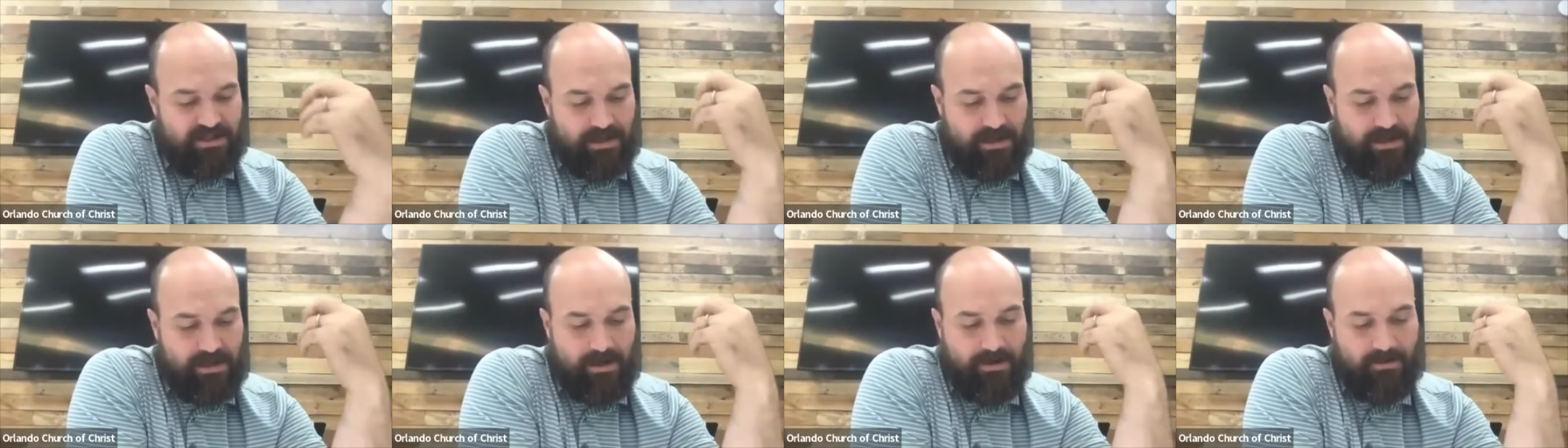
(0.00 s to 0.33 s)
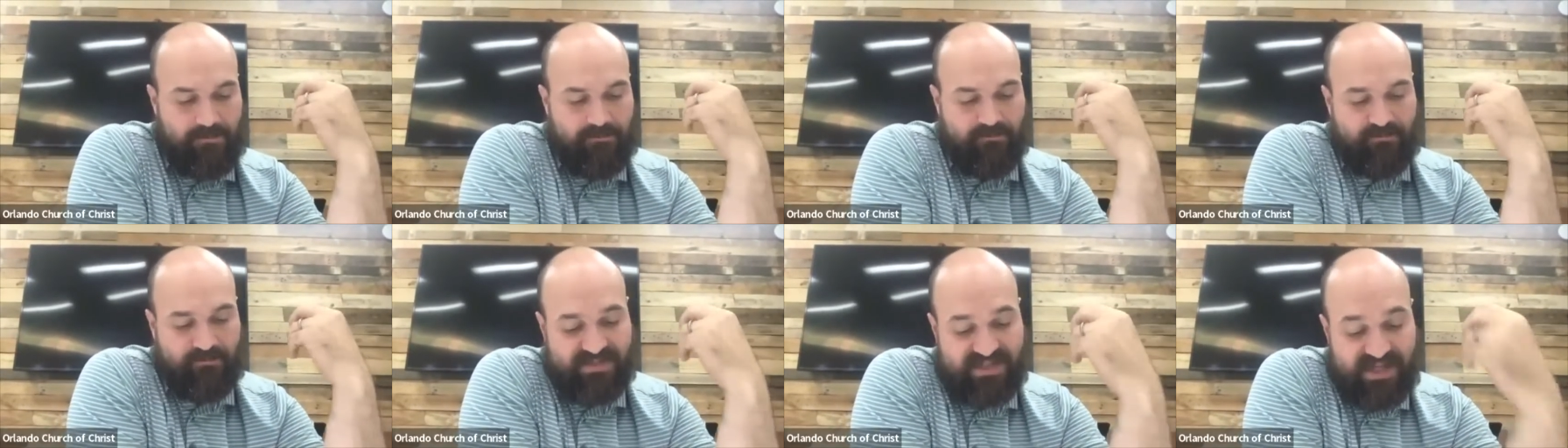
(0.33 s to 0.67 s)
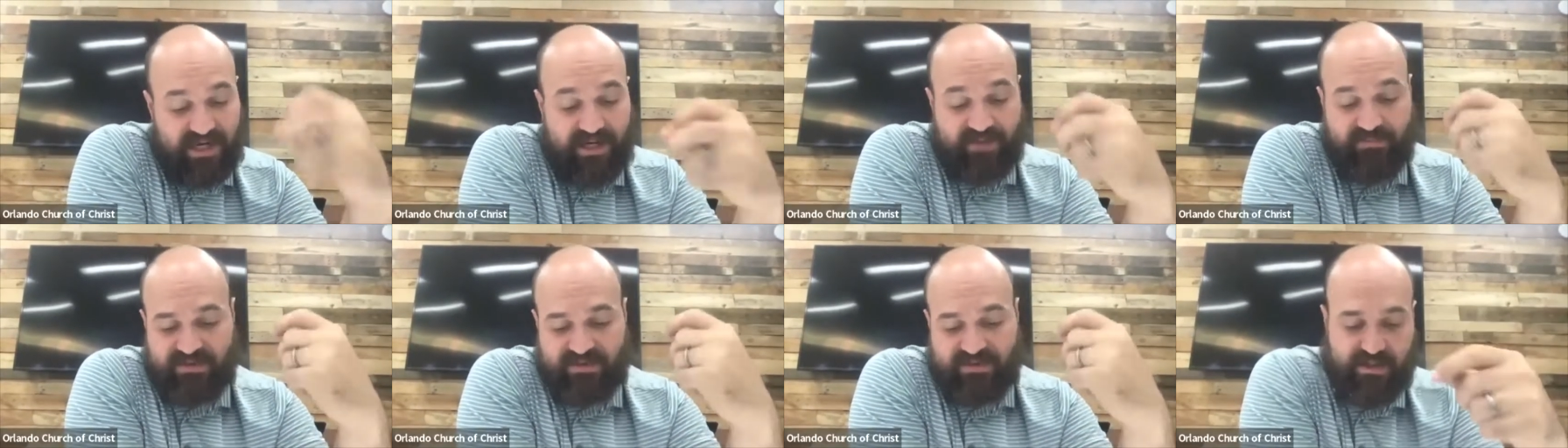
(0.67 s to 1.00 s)
um,
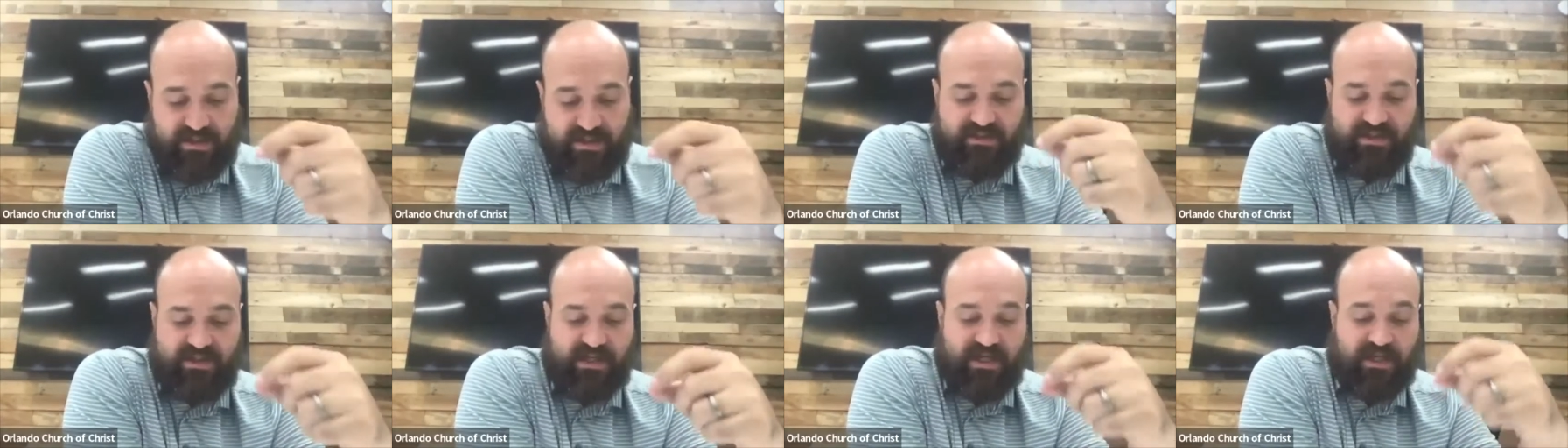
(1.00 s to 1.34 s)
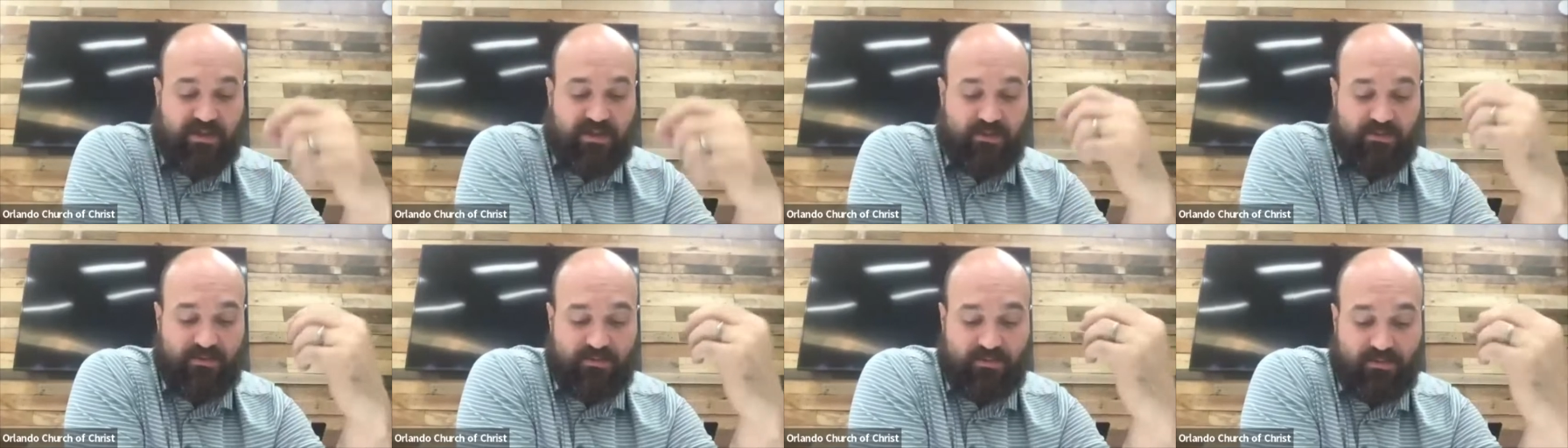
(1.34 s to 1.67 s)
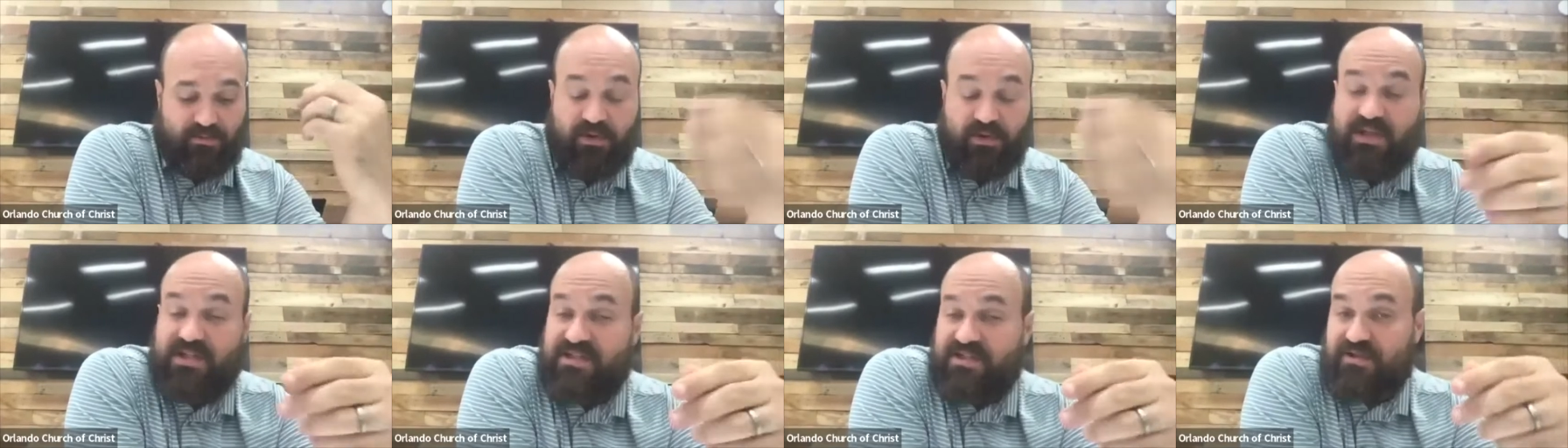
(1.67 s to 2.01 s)
time and time again,
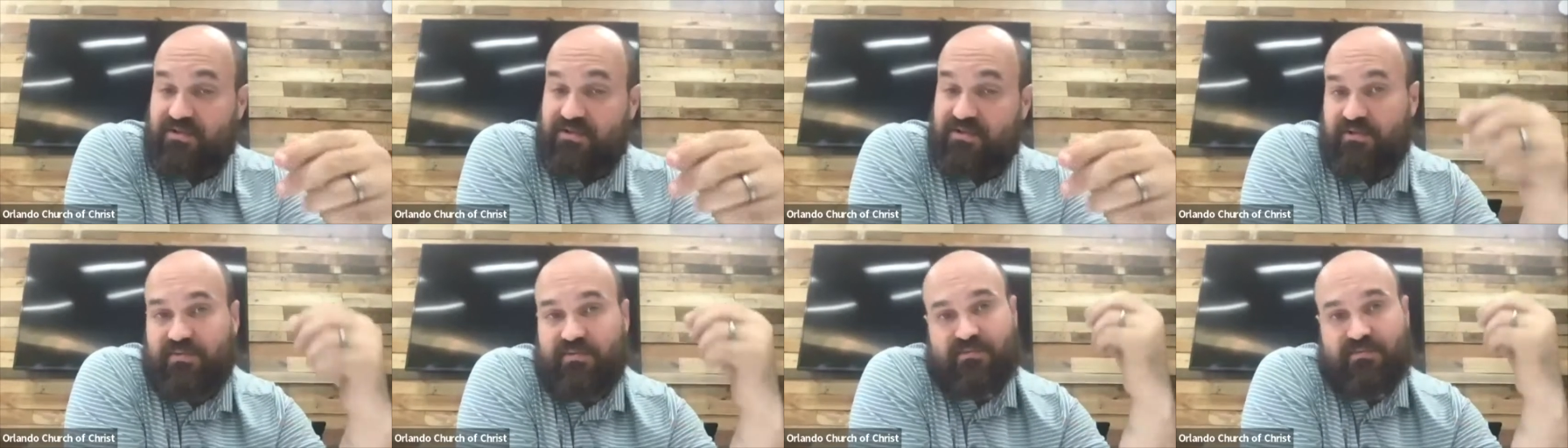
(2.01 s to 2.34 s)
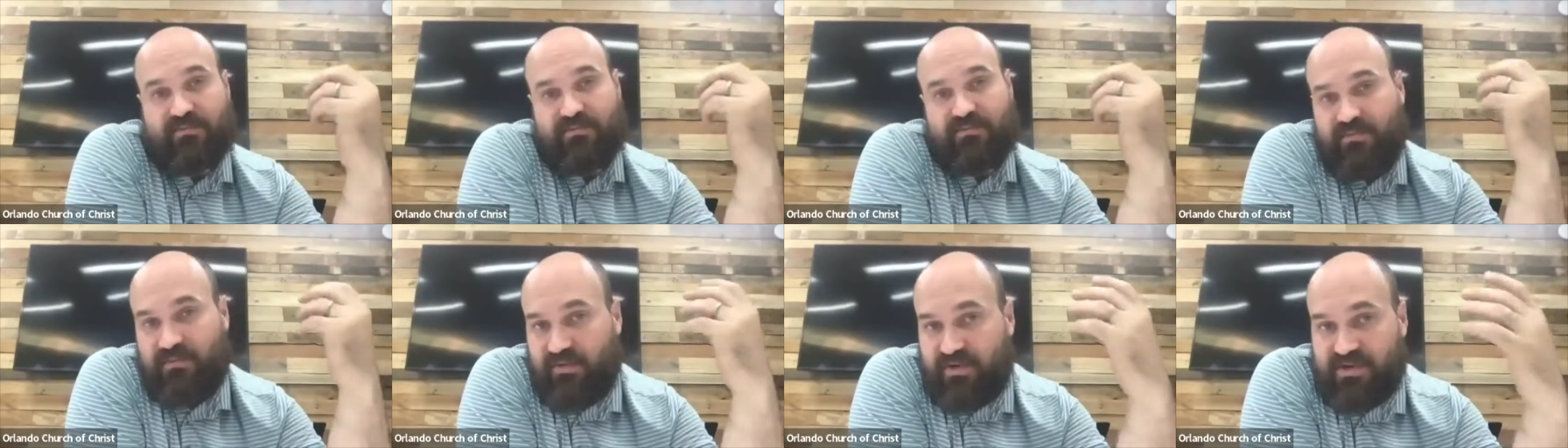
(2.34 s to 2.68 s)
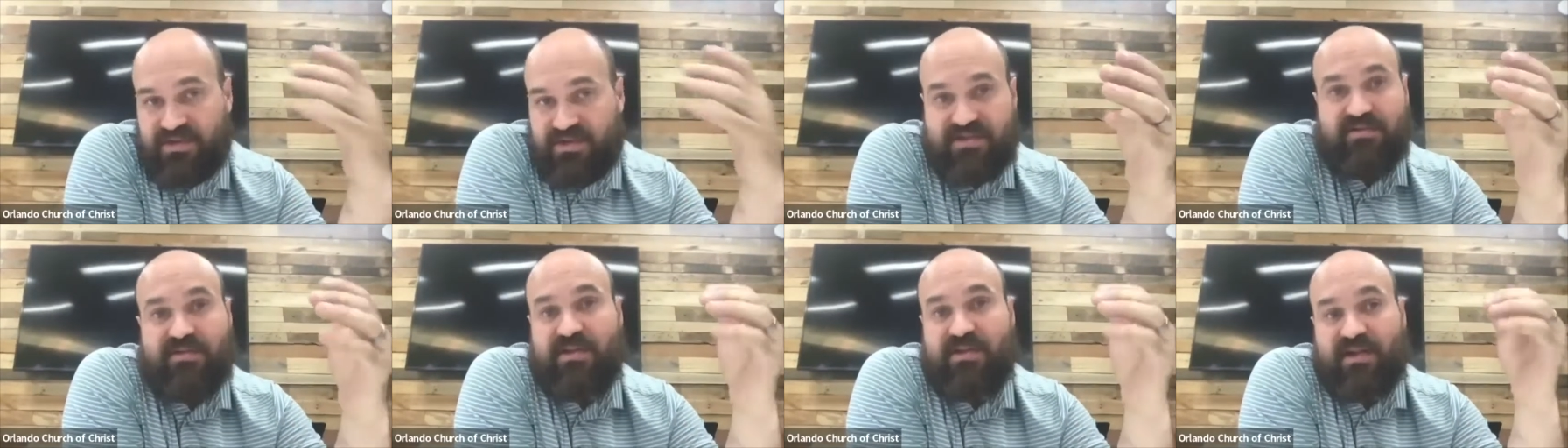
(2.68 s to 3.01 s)
pretty soon or
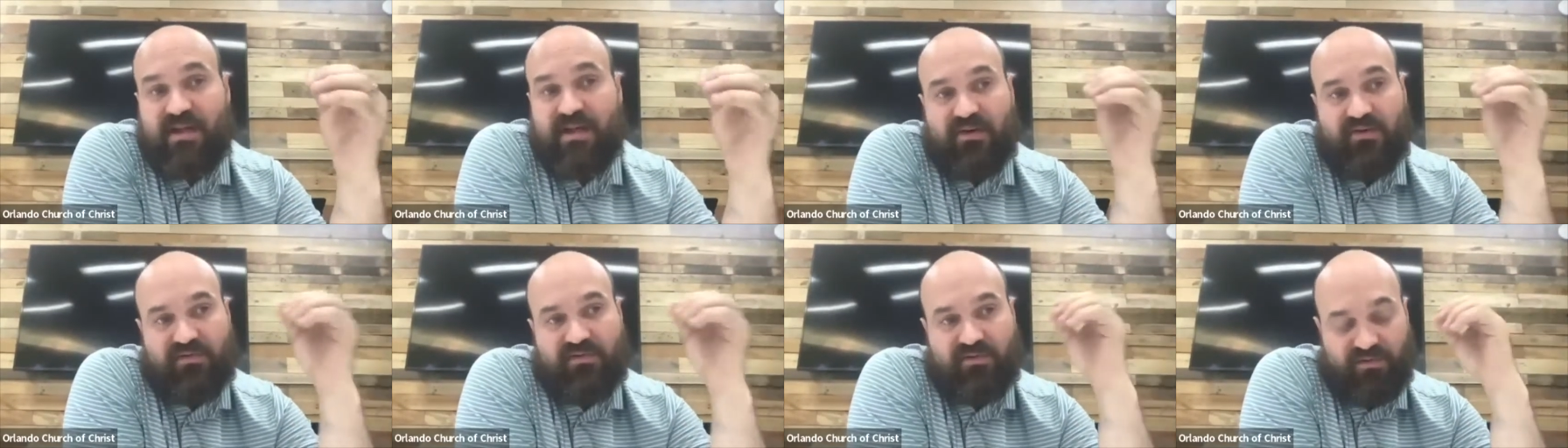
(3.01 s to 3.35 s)
soon enough.